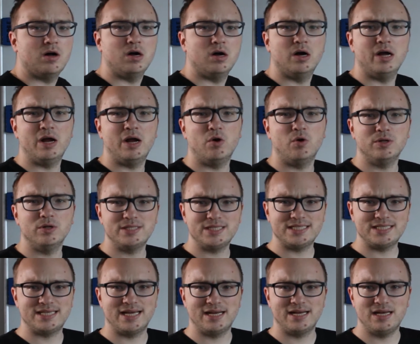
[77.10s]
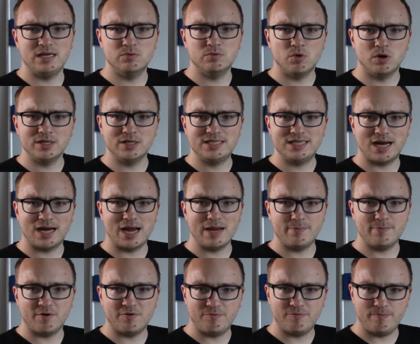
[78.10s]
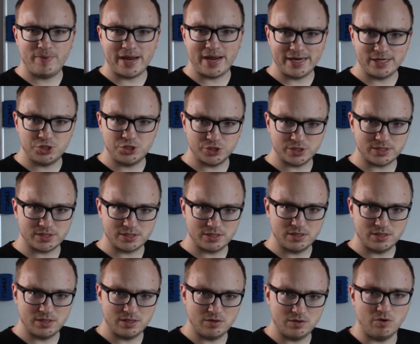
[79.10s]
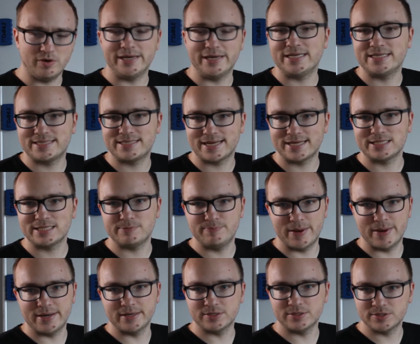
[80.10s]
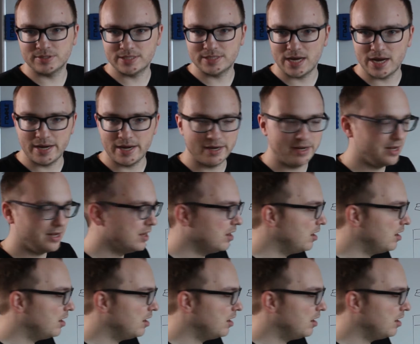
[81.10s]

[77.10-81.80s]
holds exactly one type of pages, or extents better to say,